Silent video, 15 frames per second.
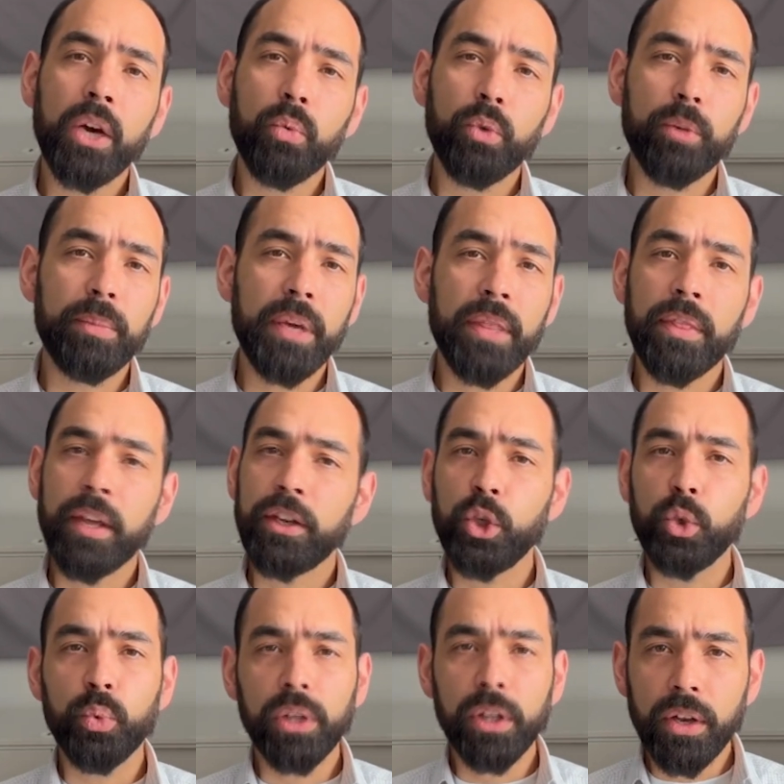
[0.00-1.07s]
would mean that
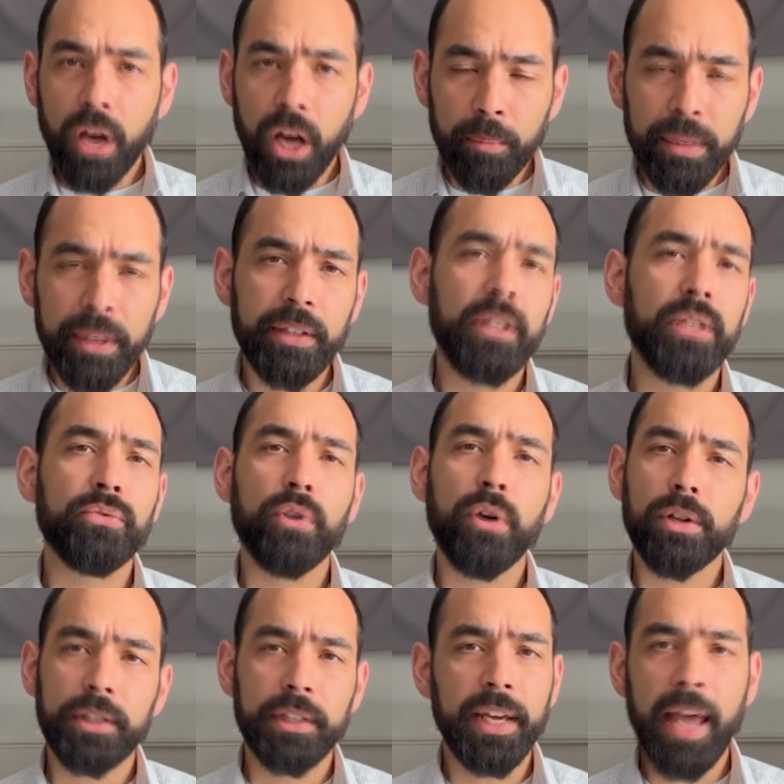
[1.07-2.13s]
you will not be
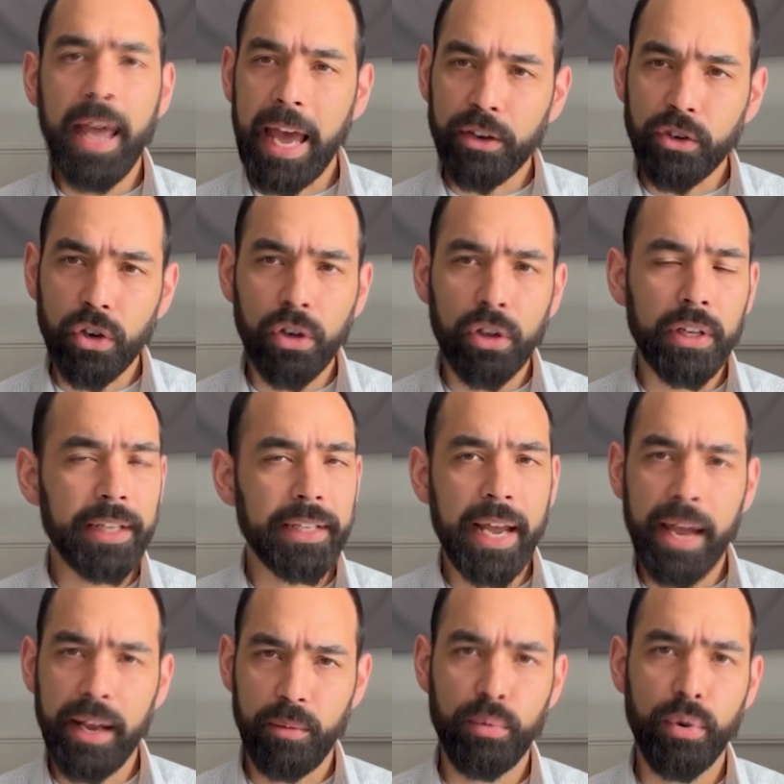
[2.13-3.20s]
defaulting at all at
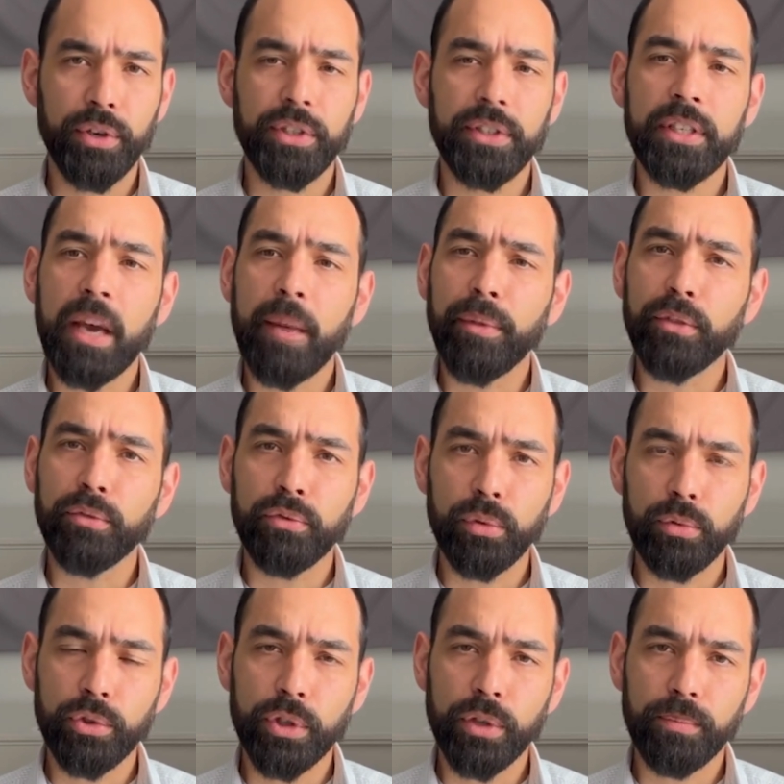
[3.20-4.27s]
any point in time in the
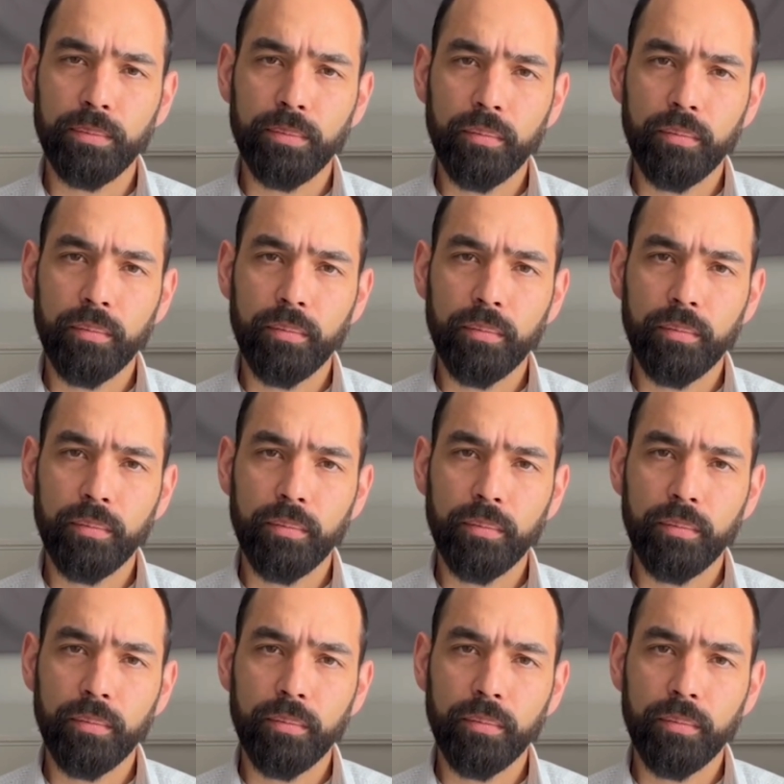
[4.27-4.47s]
future.